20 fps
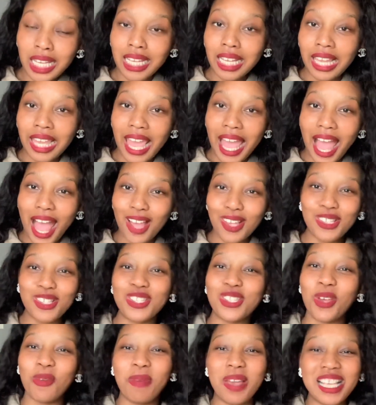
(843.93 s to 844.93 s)
Yeah,
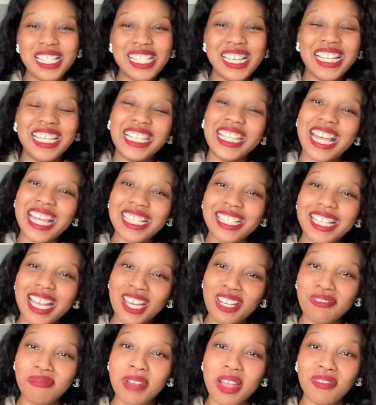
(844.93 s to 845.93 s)
so basically that's the
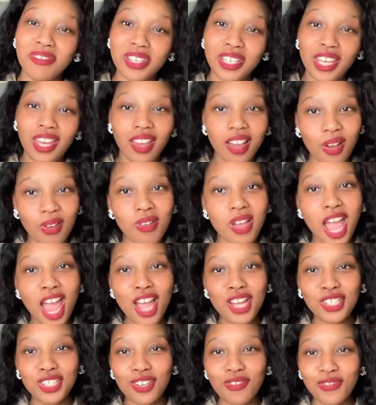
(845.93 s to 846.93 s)
end of my video.
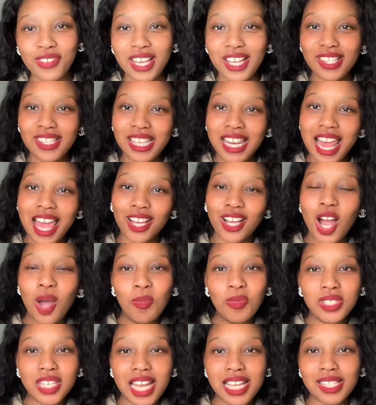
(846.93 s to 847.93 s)
Don't forget to like,
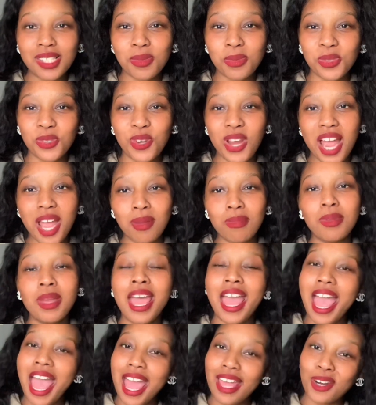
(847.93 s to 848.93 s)
comment and subscribe,
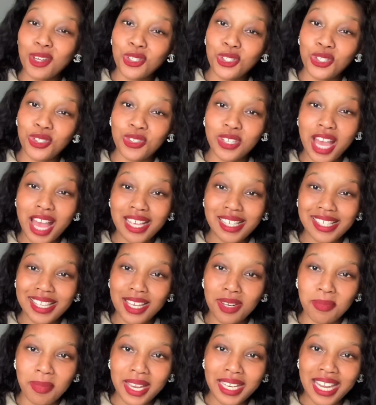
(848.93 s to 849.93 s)
and I'll see you guys
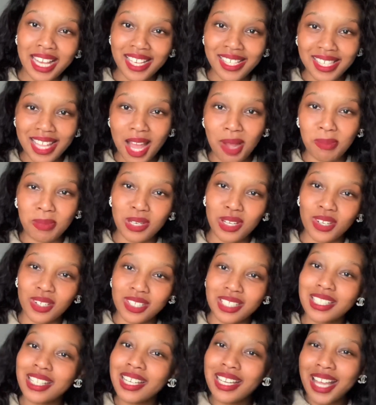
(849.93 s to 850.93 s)
in my next upload.
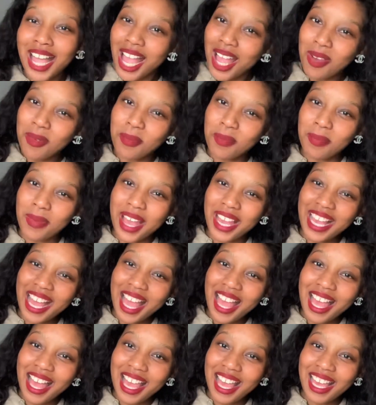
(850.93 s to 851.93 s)
Bye
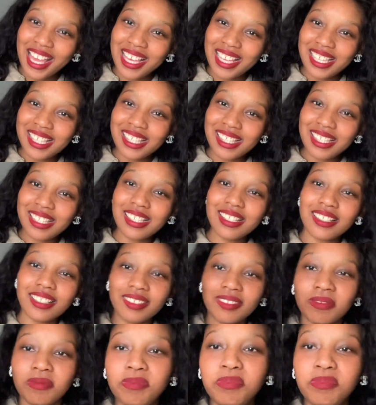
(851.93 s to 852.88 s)
guys.